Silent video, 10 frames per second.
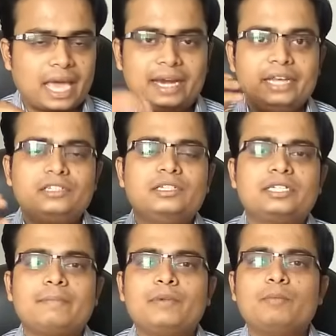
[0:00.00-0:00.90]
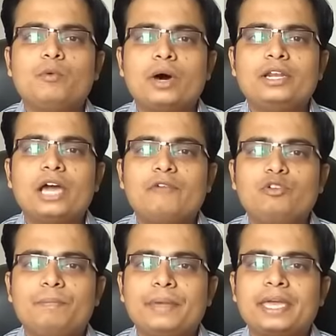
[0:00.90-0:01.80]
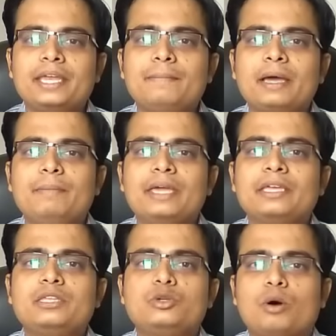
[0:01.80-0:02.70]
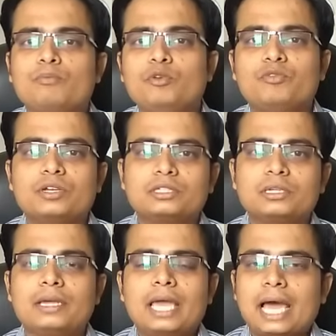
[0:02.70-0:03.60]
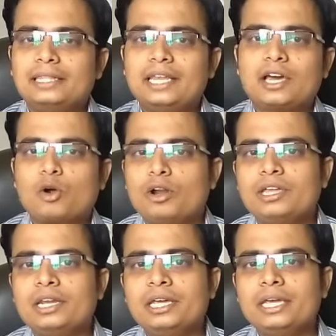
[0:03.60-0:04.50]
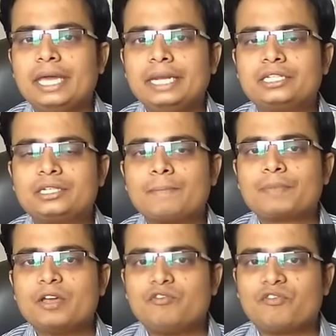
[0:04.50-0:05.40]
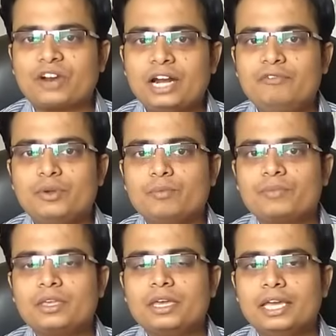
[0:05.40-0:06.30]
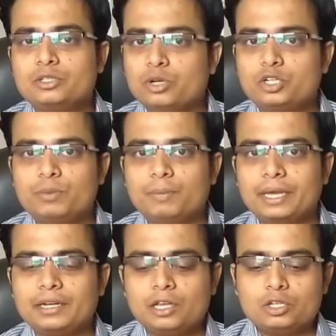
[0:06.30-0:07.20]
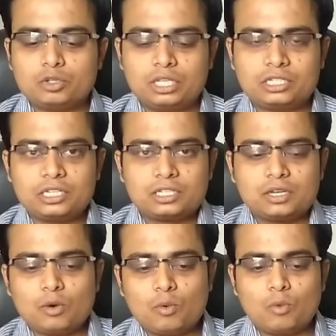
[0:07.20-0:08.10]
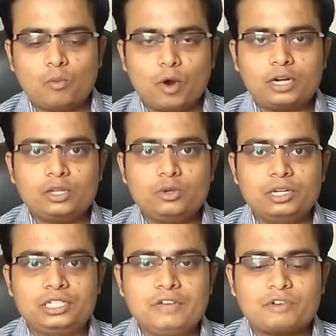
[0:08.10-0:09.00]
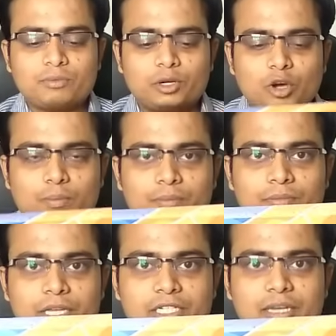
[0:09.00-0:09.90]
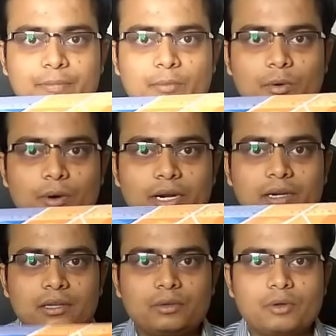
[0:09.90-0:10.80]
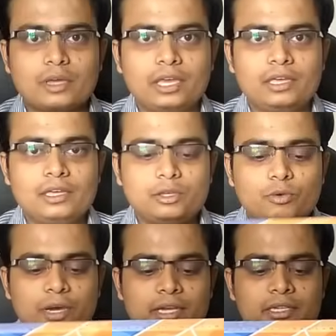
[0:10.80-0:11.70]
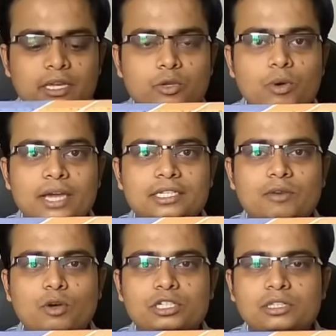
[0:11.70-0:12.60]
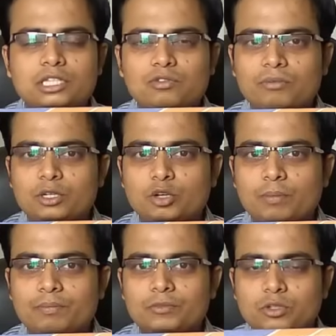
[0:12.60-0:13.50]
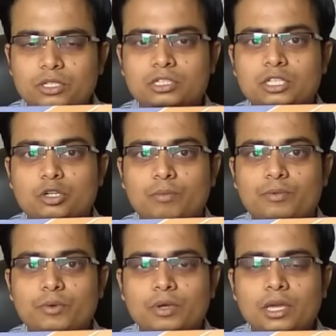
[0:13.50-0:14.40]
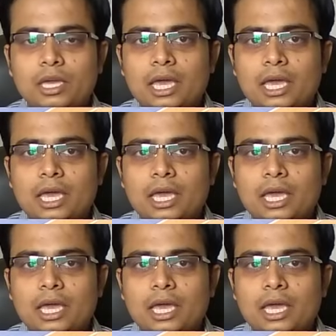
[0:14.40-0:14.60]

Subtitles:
And hence, in step number one, you have to begin by making the top view first. And then accordingly, its front view is going to be made. So this is what you'll see from the top in step number one. Okay, you guys are watching this from the top. So this is the top view.